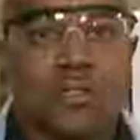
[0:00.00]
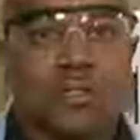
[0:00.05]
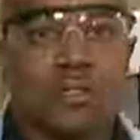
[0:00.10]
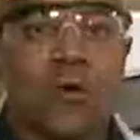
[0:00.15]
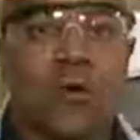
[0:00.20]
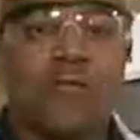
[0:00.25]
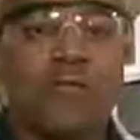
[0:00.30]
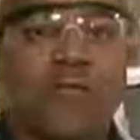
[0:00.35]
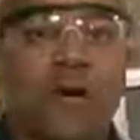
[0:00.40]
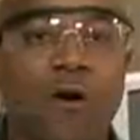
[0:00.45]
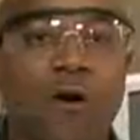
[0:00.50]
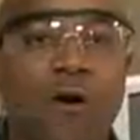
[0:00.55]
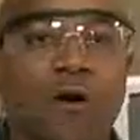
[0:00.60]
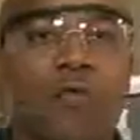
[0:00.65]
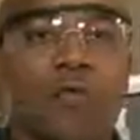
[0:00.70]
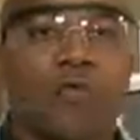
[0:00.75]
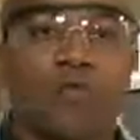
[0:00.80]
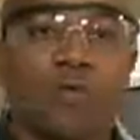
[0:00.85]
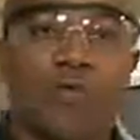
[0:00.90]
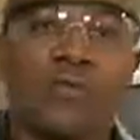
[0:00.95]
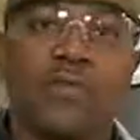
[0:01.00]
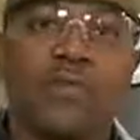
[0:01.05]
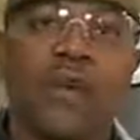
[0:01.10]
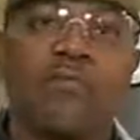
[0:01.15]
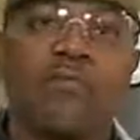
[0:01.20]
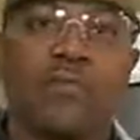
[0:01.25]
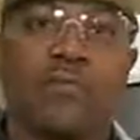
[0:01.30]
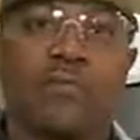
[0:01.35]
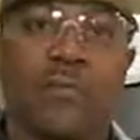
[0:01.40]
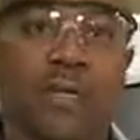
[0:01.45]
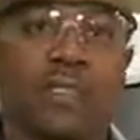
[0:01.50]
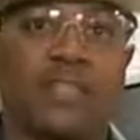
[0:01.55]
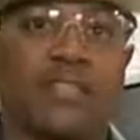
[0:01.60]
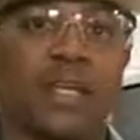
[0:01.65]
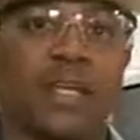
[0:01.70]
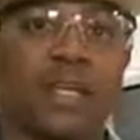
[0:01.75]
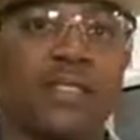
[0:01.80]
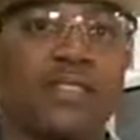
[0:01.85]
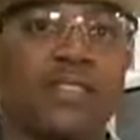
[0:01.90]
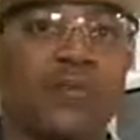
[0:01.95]
So far, we've covered
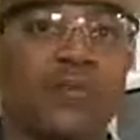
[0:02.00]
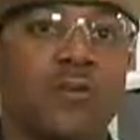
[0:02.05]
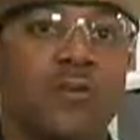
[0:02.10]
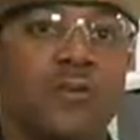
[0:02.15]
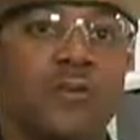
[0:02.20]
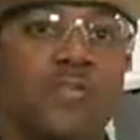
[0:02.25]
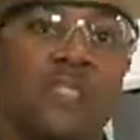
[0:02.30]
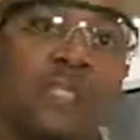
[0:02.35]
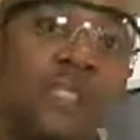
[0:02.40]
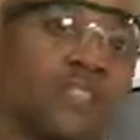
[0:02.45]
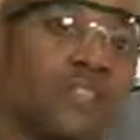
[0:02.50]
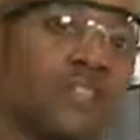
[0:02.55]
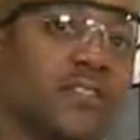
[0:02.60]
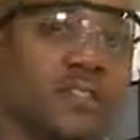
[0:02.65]
baseline noise and